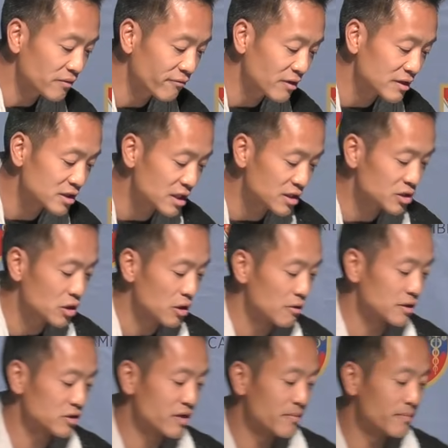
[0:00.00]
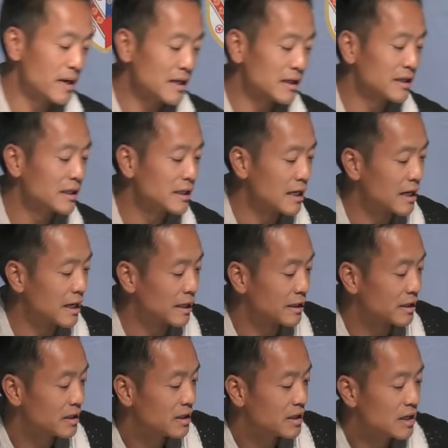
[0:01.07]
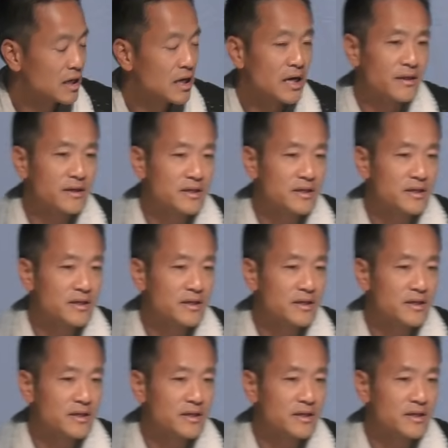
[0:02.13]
Francesco Stradabali and the